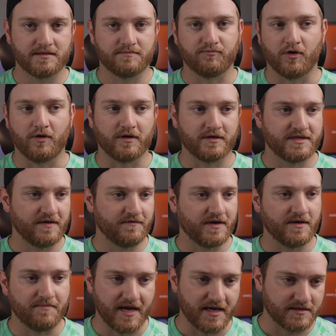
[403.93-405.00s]
productivity
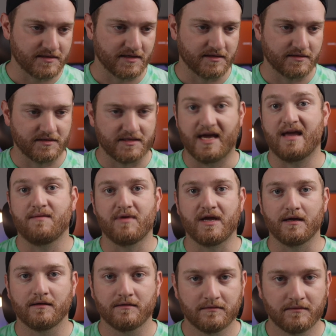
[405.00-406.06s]
basis,
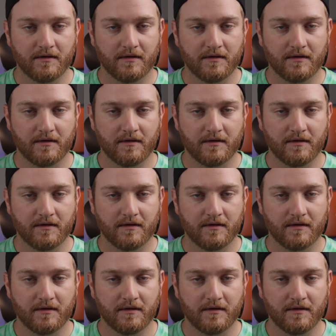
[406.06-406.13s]
gaming.